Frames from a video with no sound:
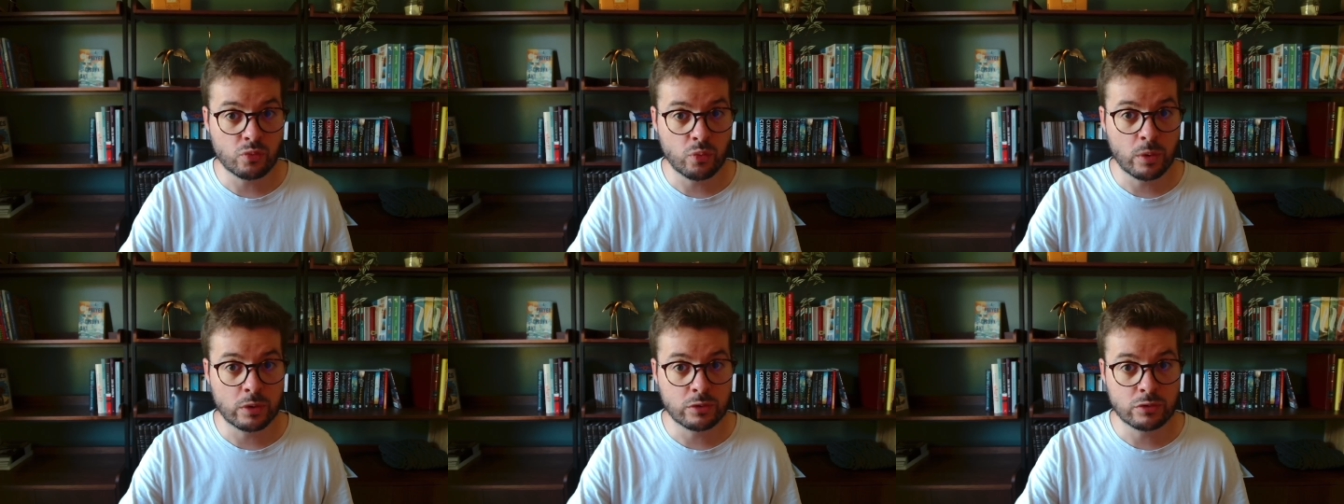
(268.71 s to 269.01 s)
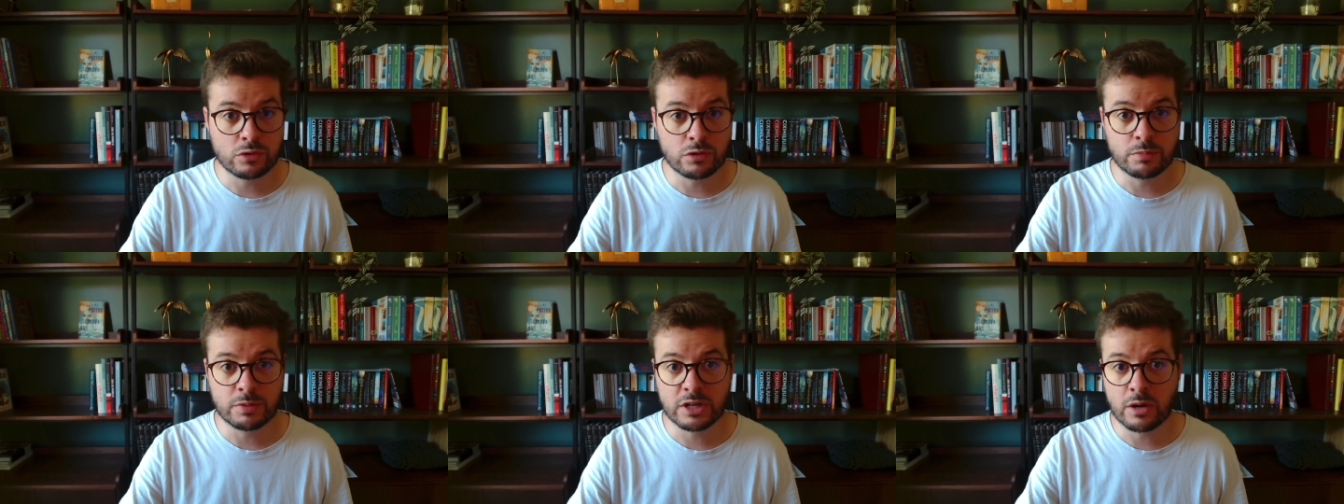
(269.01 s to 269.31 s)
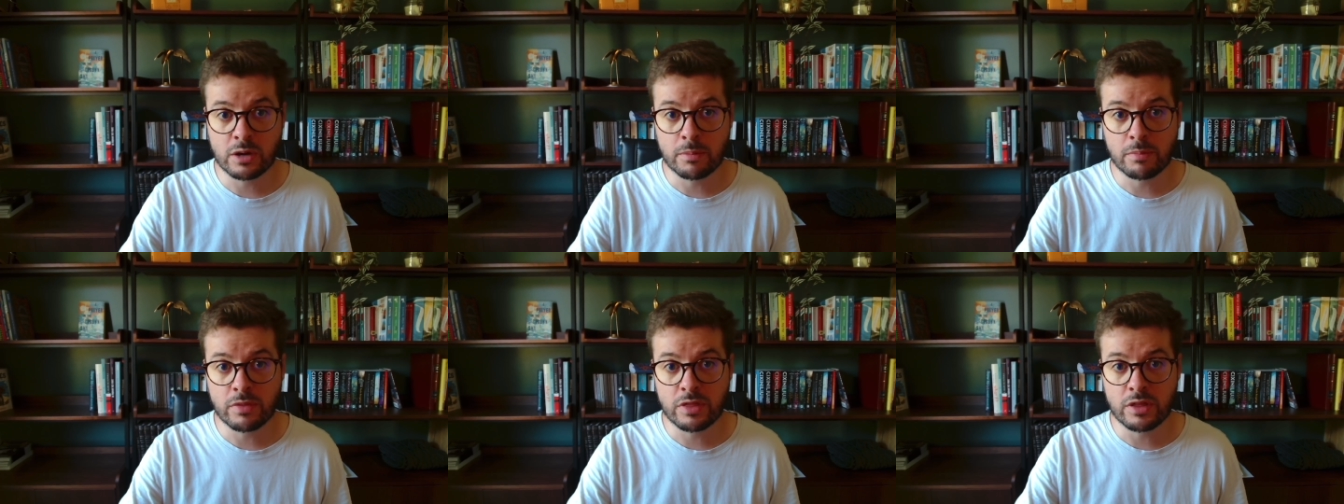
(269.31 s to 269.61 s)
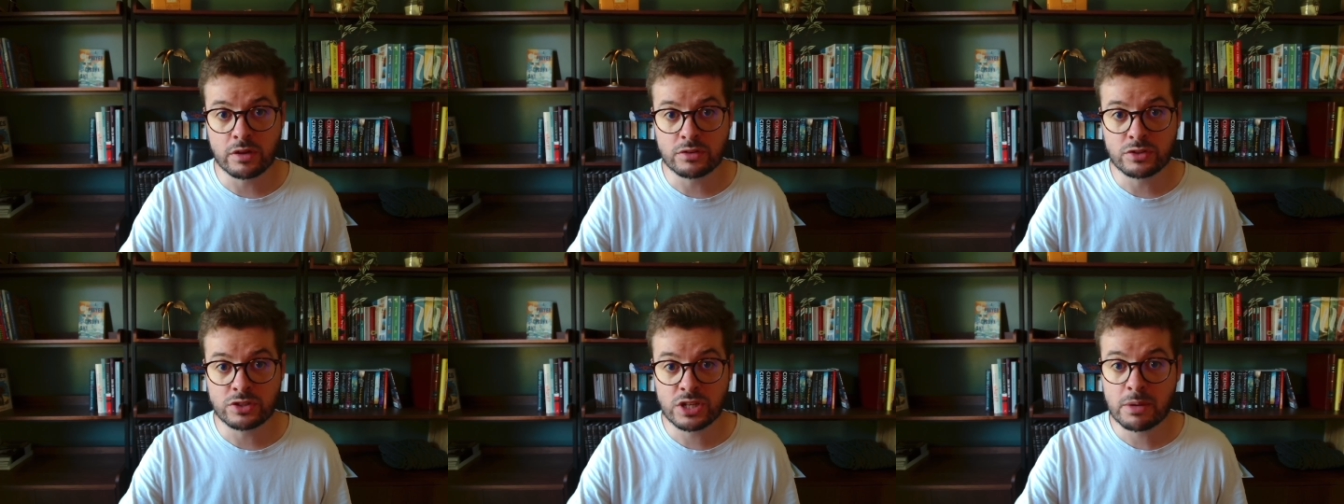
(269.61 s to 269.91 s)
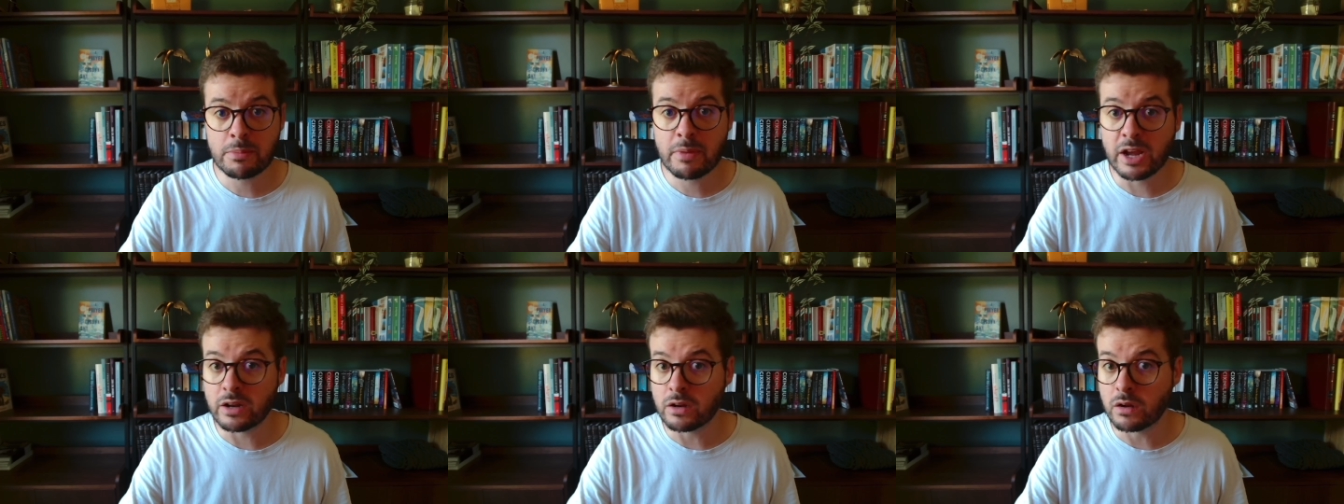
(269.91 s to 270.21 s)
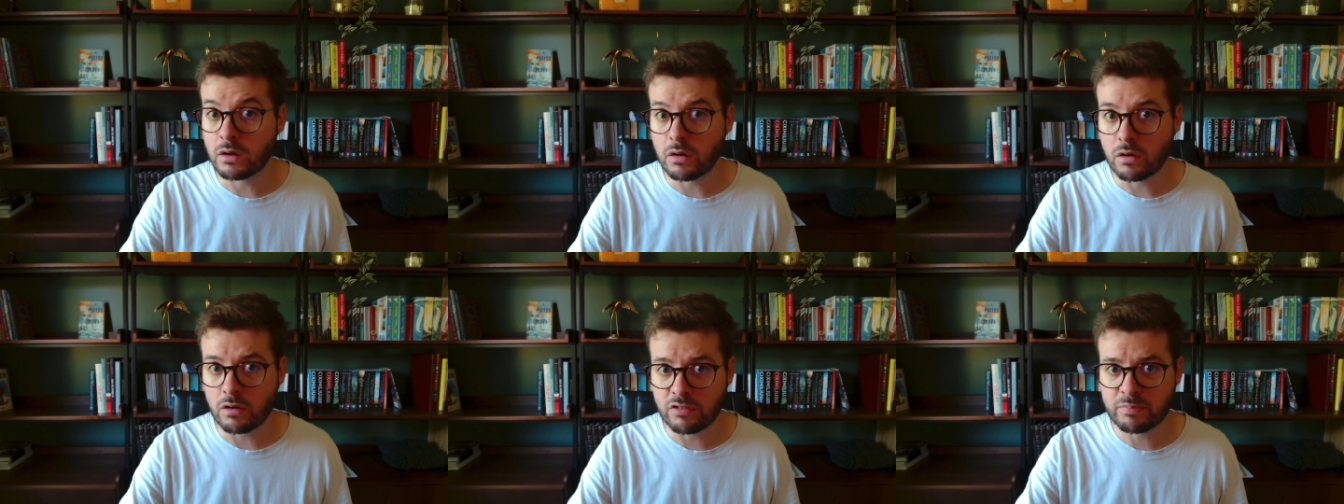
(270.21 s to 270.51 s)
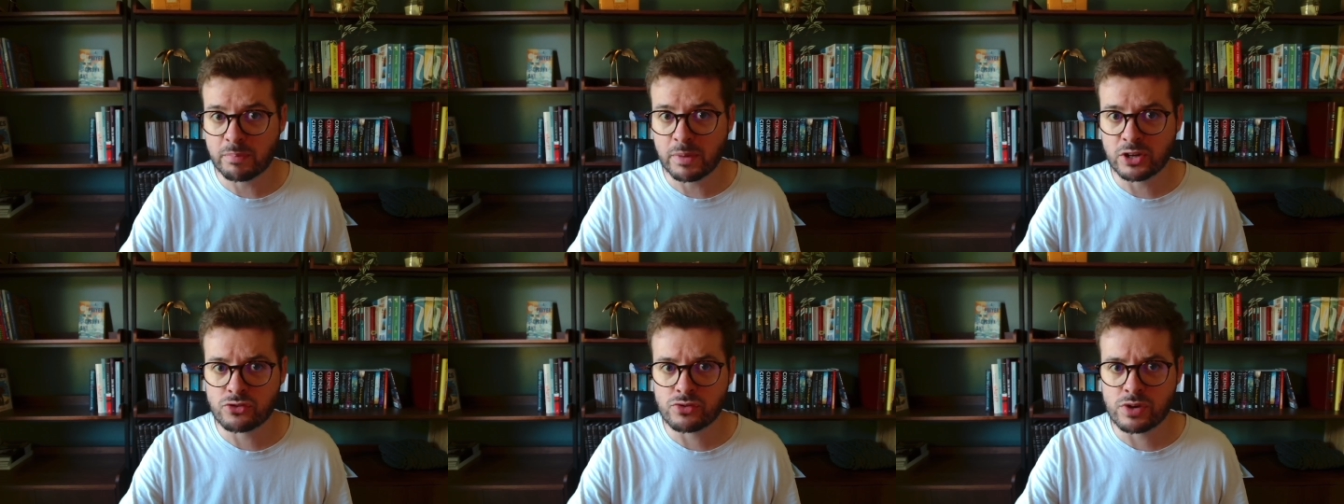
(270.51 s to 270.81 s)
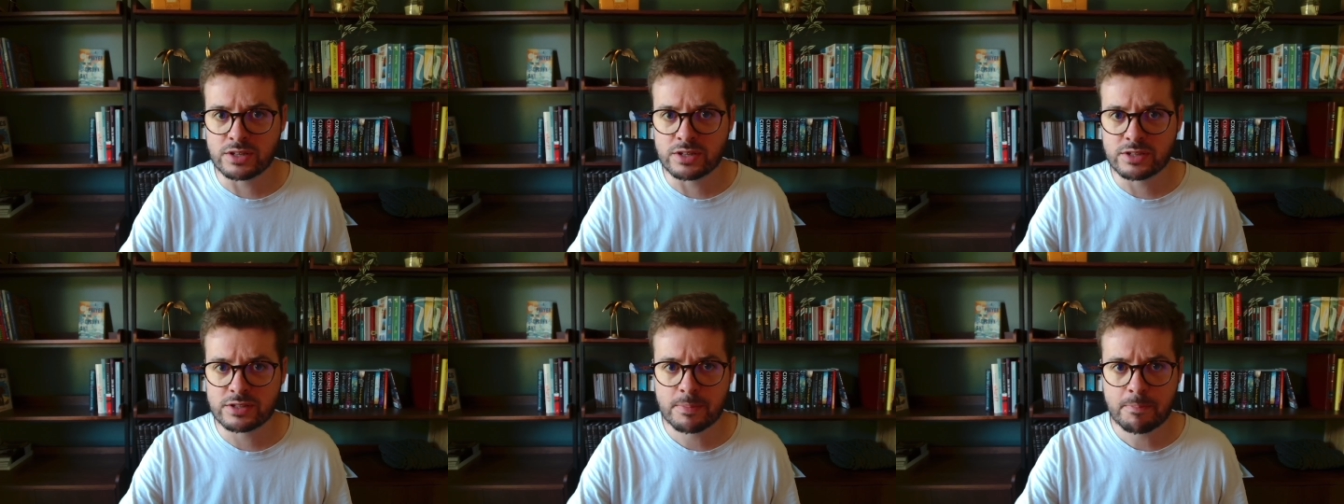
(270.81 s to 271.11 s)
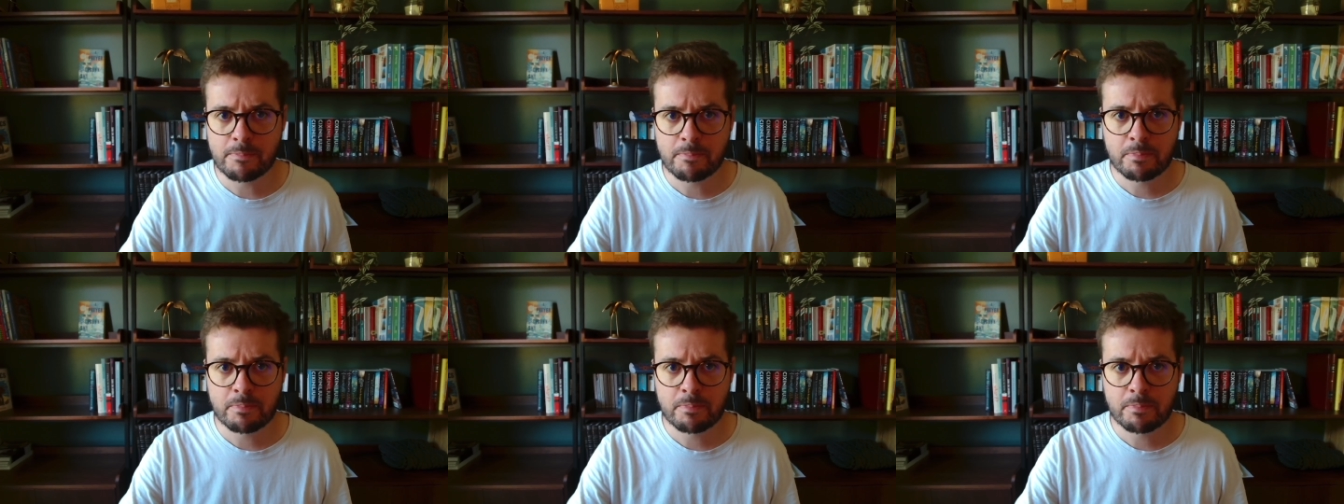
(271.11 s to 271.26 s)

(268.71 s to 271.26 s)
want to become the Gmail of Matrix.